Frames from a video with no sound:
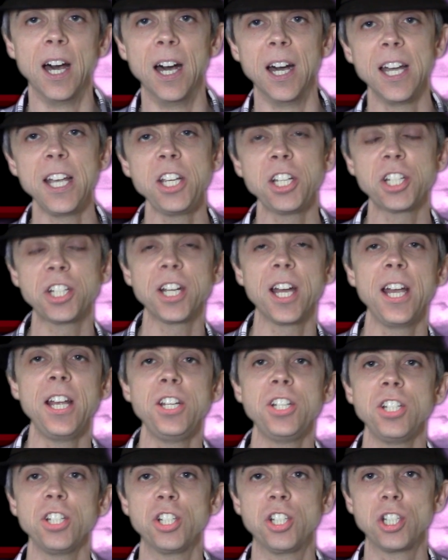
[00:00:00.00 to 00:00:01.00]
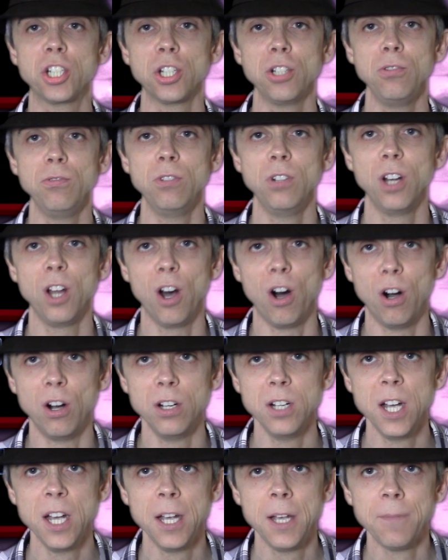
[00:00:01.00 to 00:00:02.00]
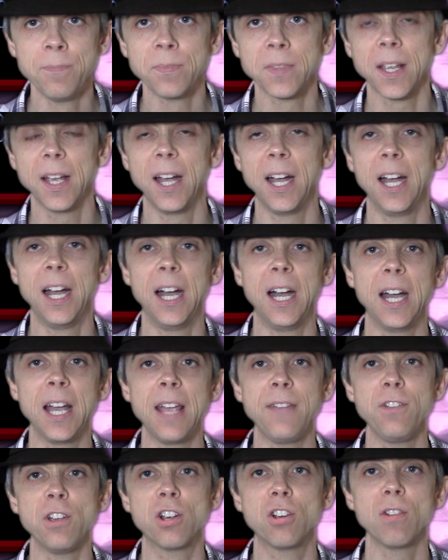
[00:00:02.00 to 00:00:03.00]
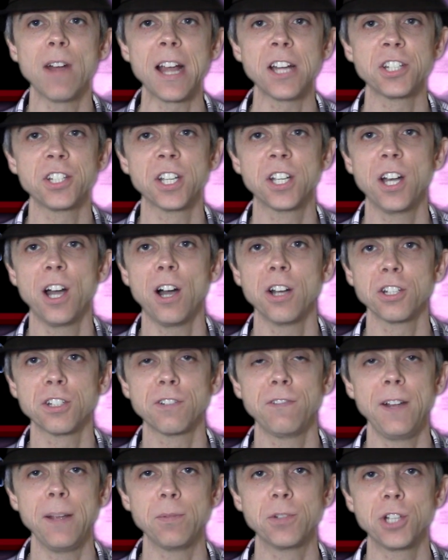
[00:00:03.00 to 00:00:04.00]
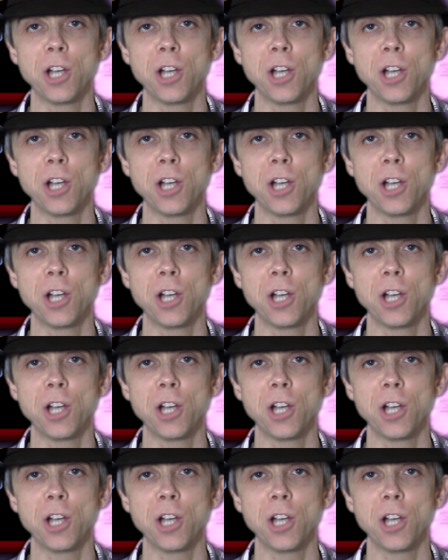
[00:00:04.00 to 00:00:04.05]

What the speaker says: Each stage is too long. If you crash, the car just flips